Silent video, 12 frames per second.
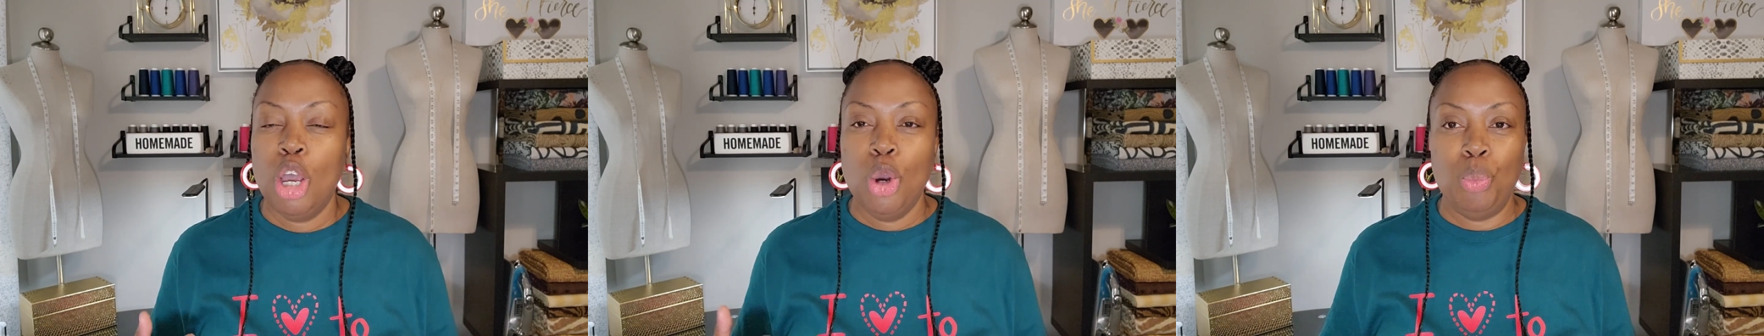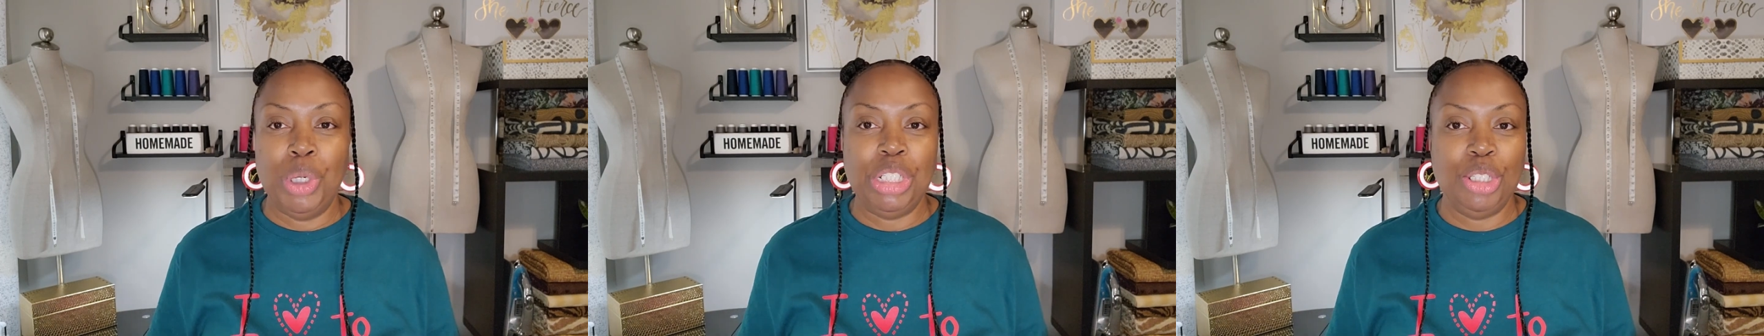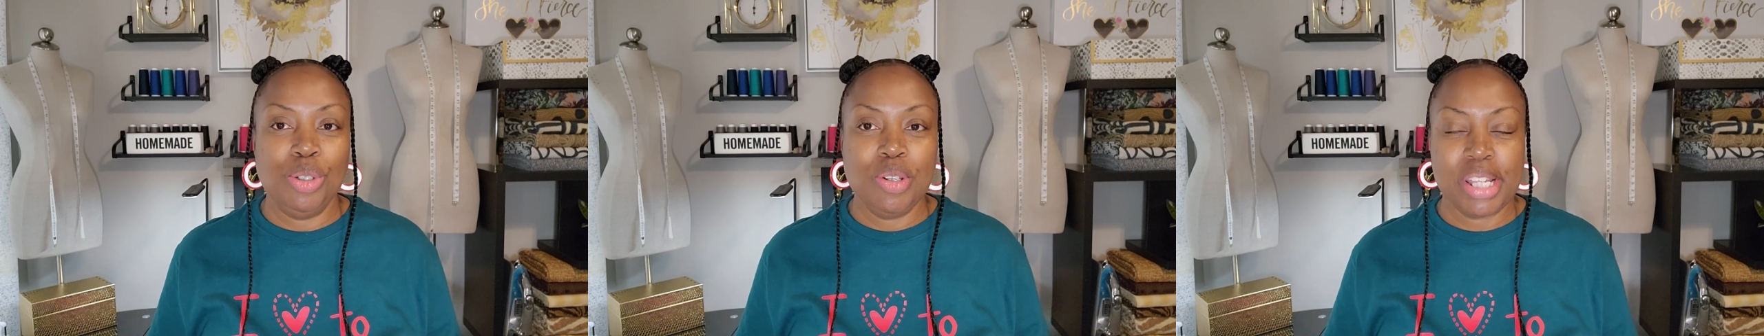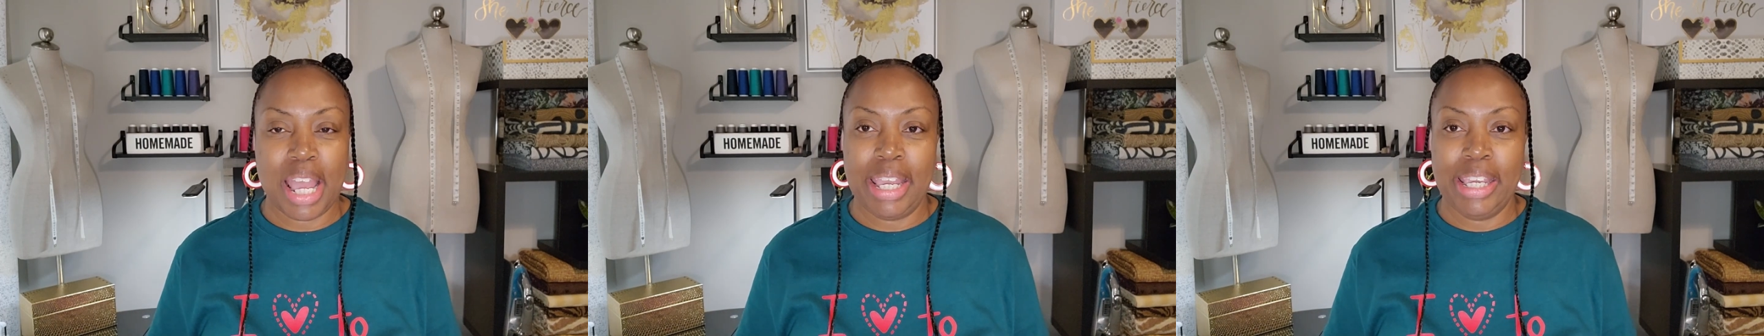when you
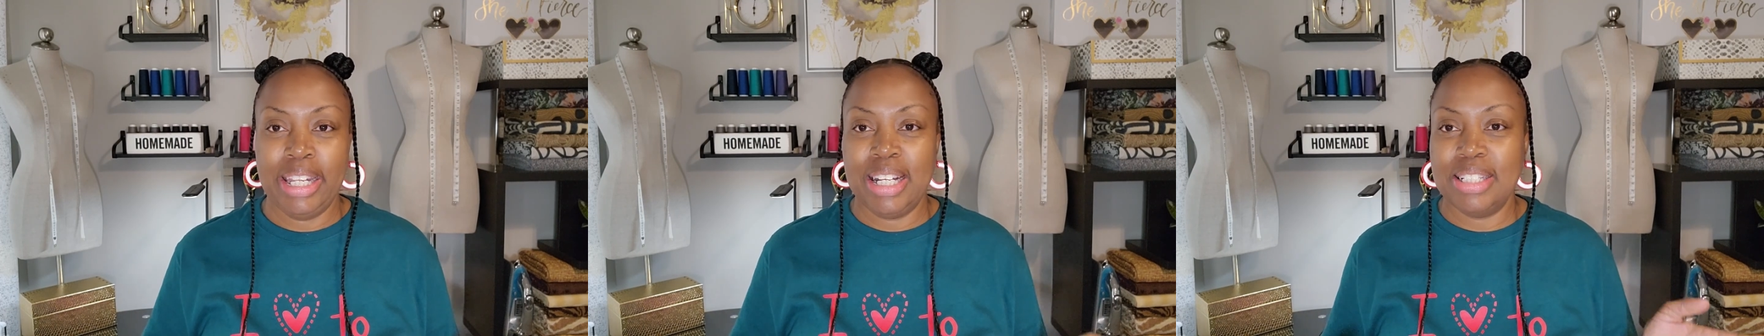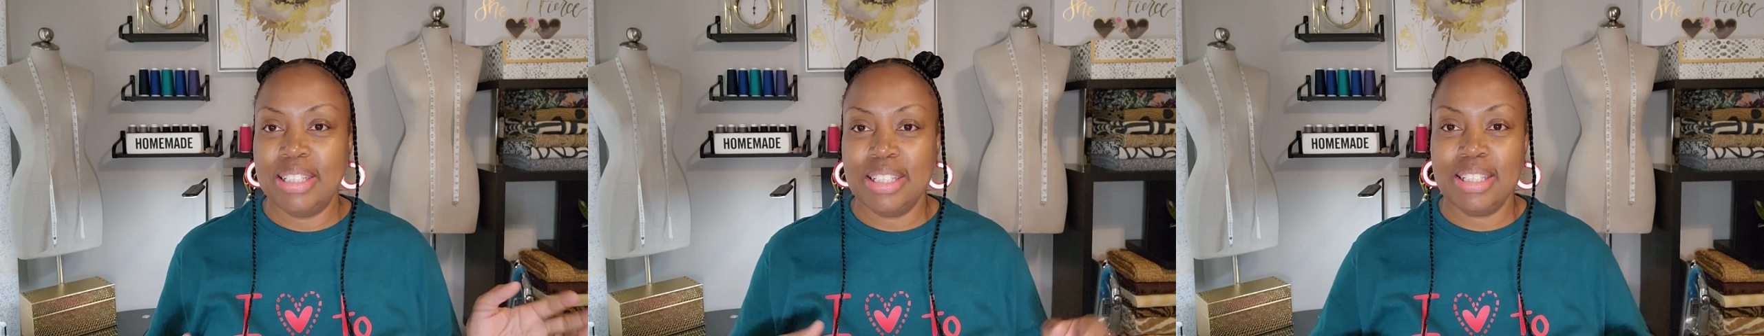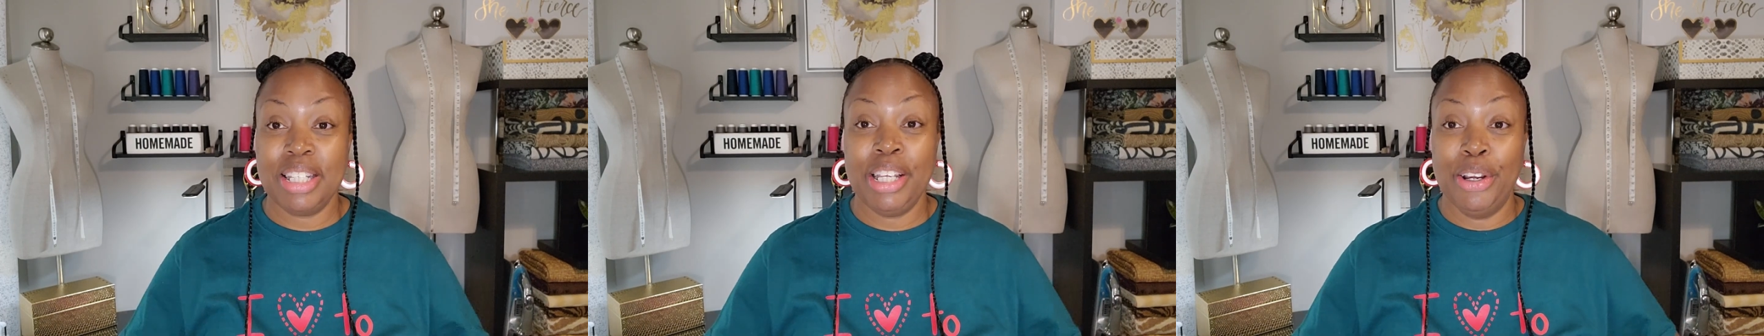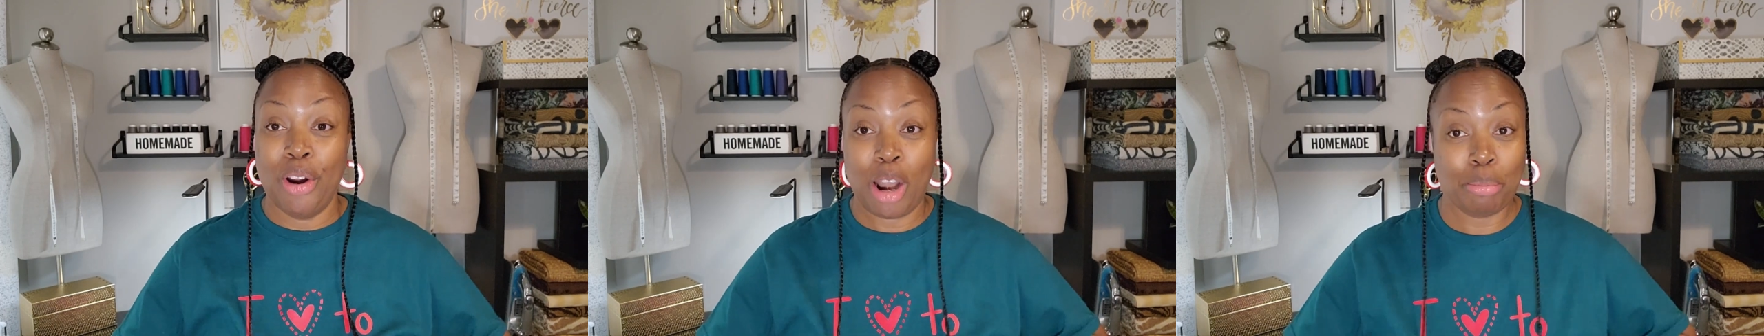take an existing
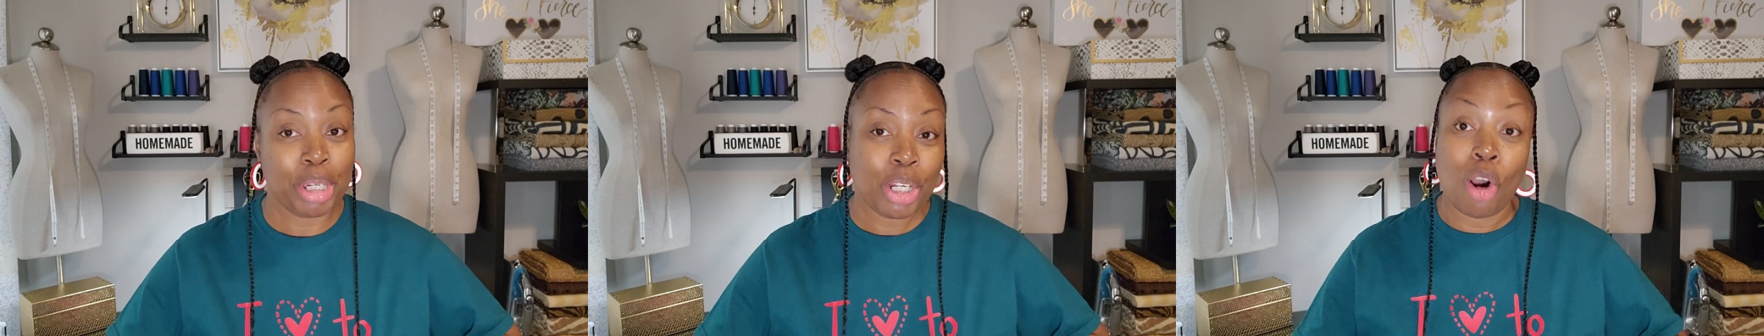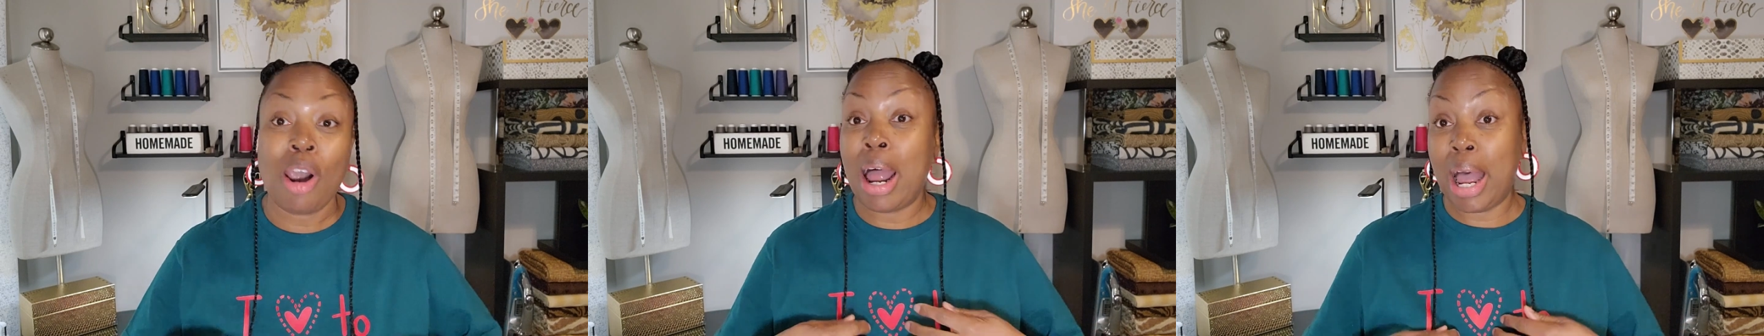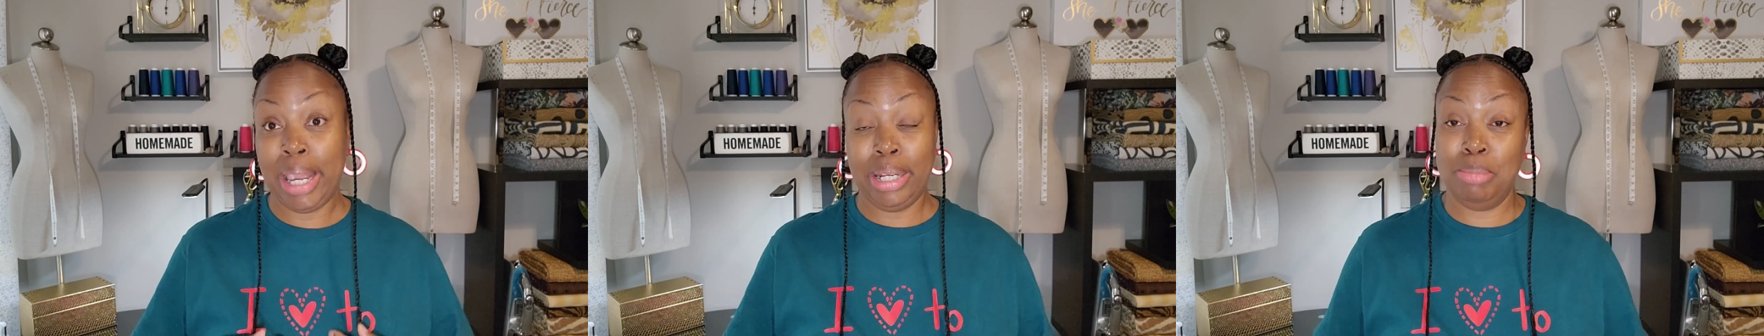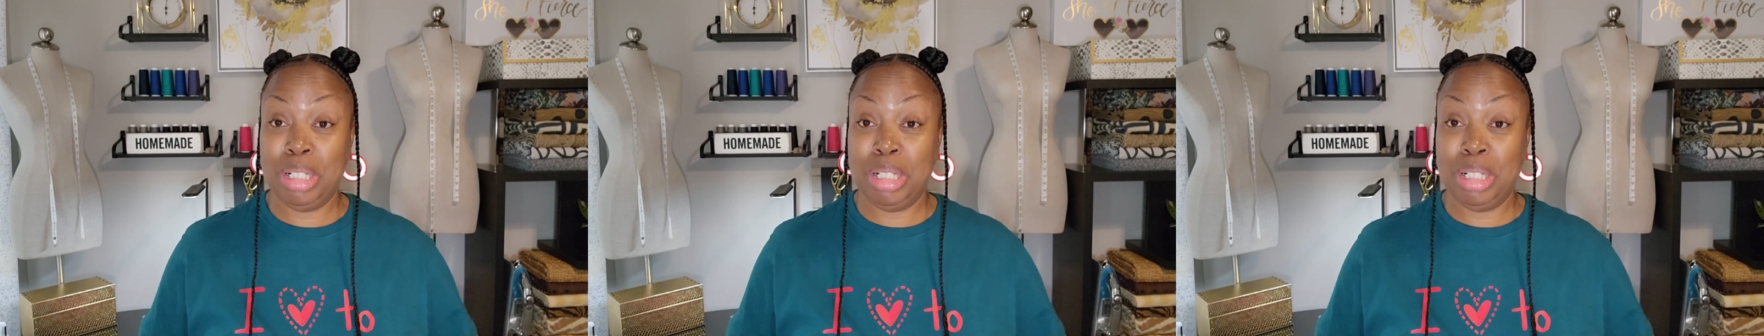garment or item,